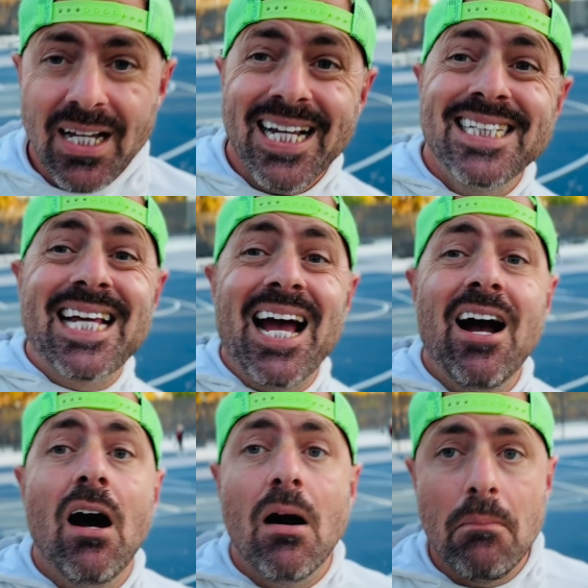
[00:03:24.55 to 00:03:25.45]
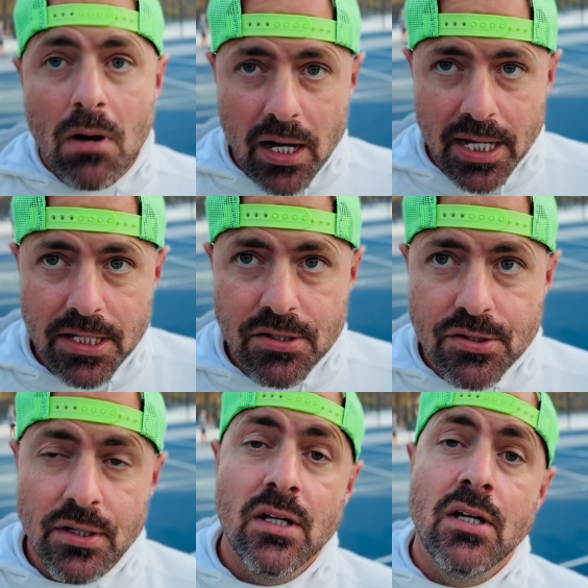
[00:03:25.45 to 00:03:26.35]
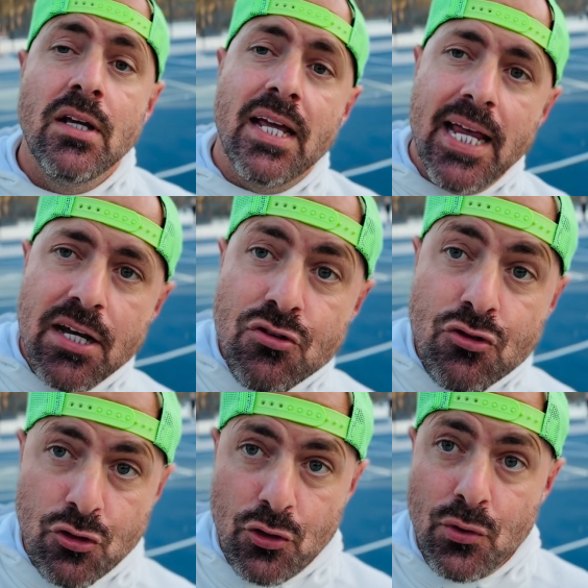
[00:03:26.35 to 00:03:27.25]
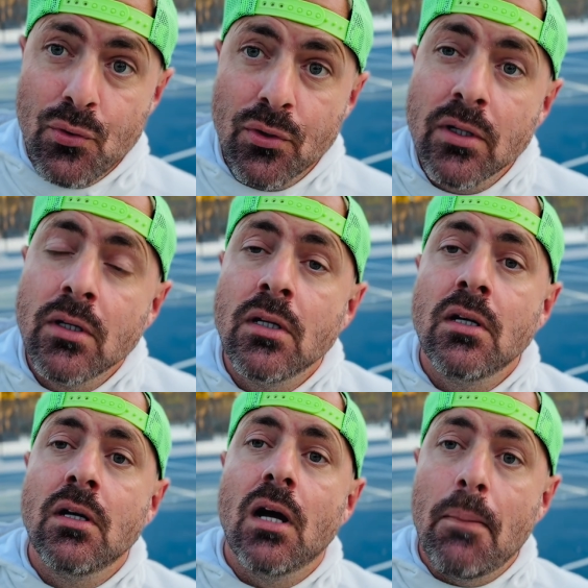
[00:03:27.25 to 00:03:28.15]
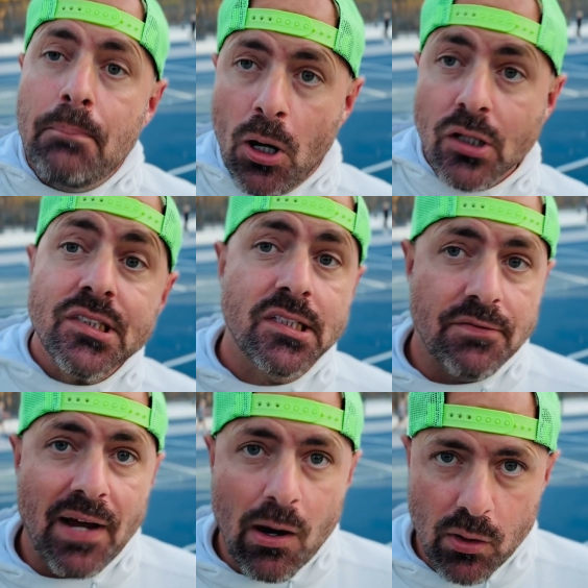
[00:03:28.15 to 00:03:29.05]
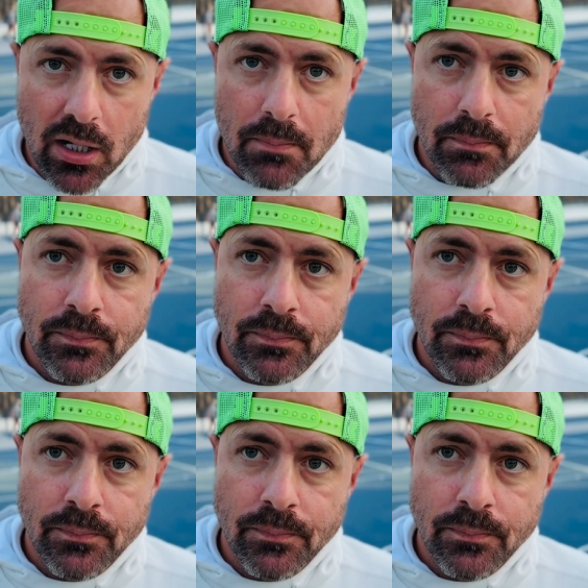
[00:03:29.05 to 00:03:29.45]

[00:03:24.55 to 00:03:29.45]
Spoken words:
is get our mind into a positive outcome.